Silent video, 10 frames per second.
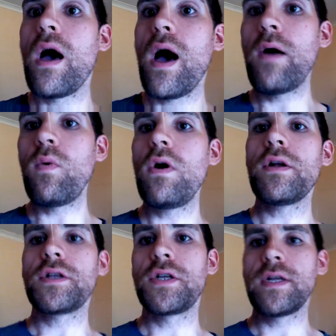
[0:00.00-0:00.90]
I
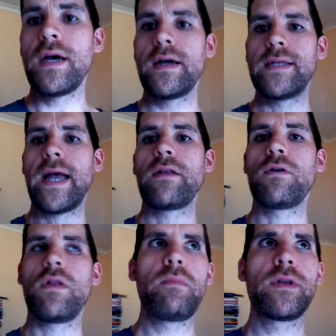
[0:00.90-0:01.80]
watched
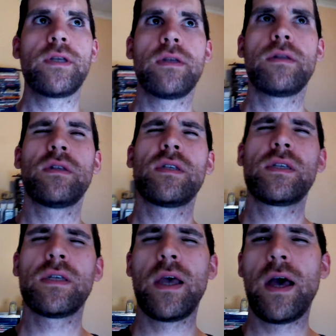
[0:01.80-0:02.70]
Daniel
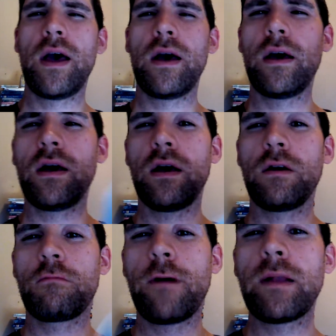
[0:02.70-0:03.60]
Lopatin's
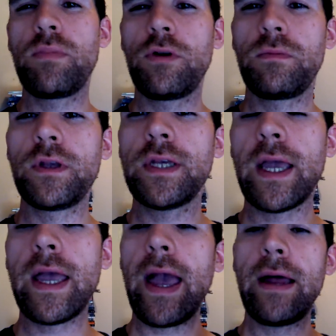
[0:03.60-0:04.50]
Red Bull Music
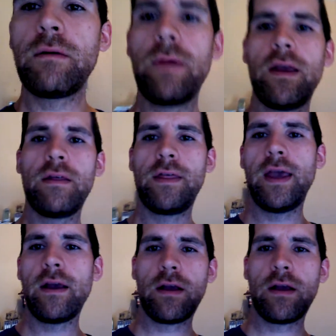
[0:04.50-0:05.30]
Academy thing.